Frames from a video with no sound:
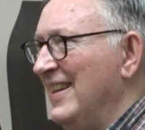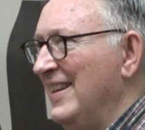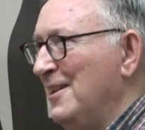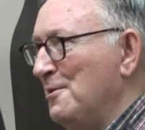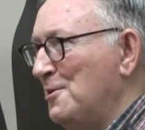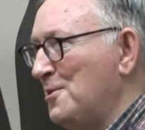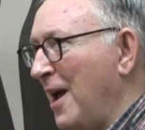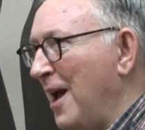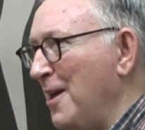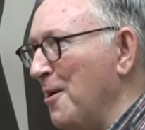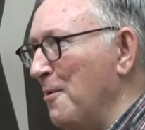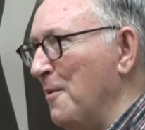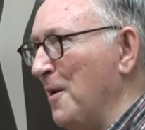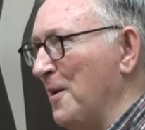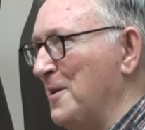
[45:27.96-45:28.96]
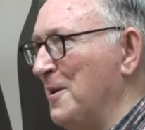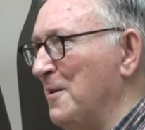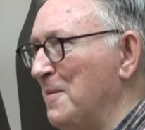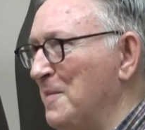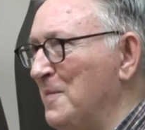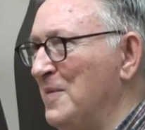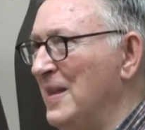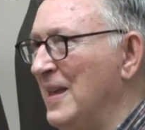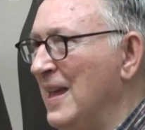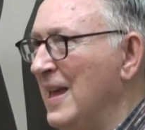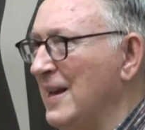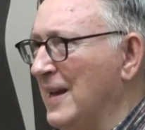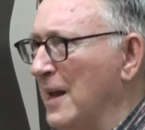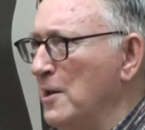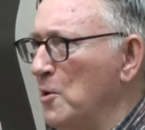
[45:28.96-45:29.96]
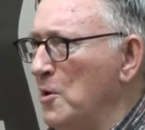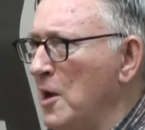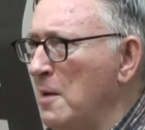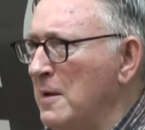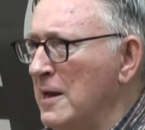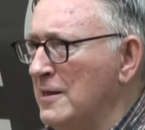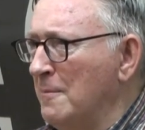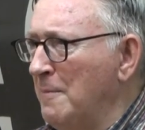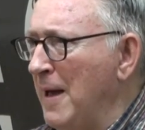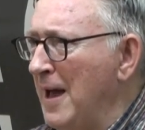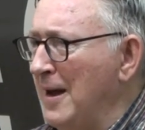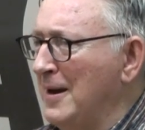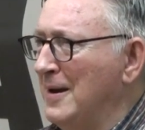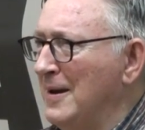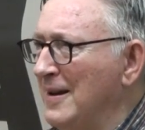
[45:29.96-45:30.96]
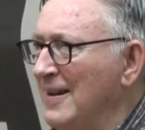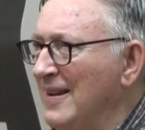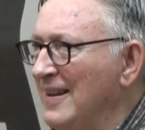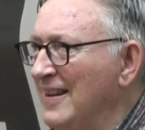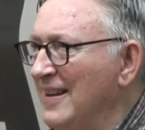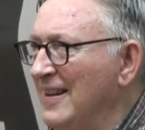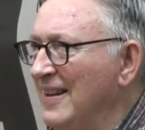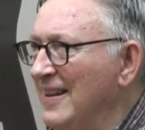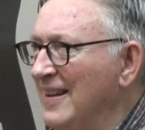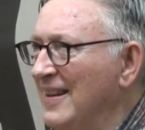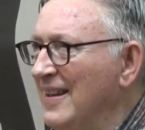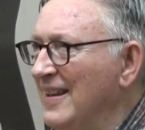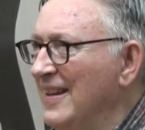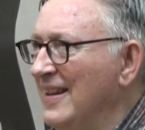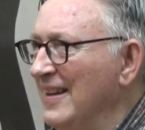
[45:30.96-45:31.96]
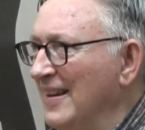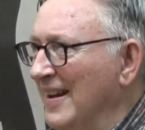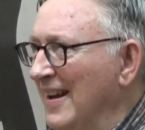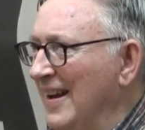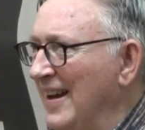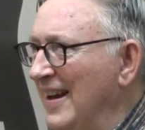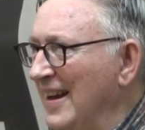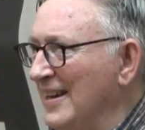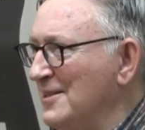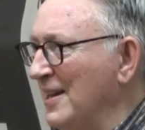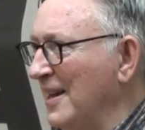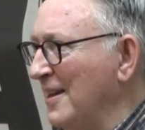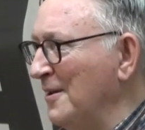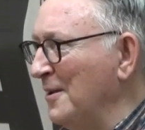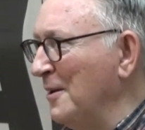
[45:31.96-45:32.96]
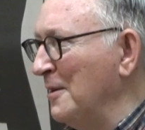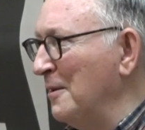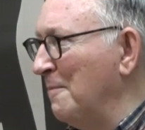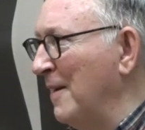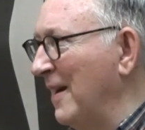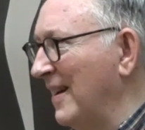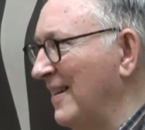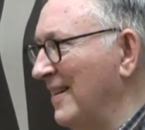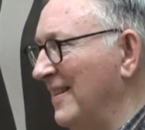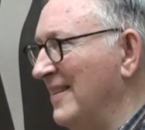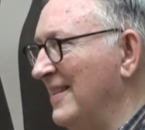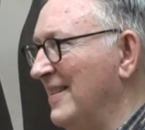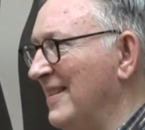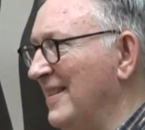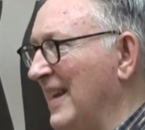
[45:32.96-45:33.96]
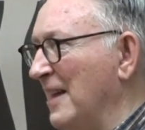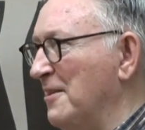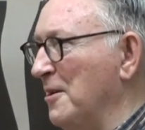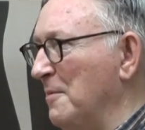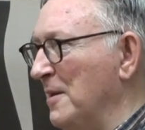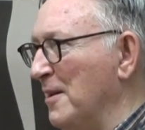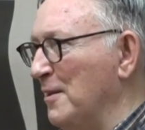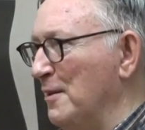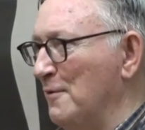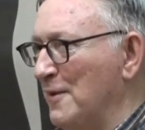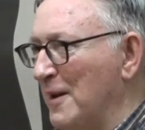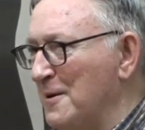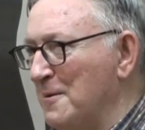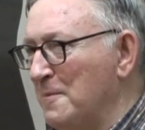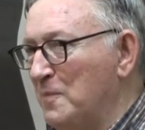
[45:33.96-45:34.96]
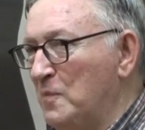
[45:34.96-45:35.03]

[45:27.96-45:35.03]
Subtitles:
You shy or what? Can you hear me at the back? Yes, they can hear the back. Can't you hear me on the front?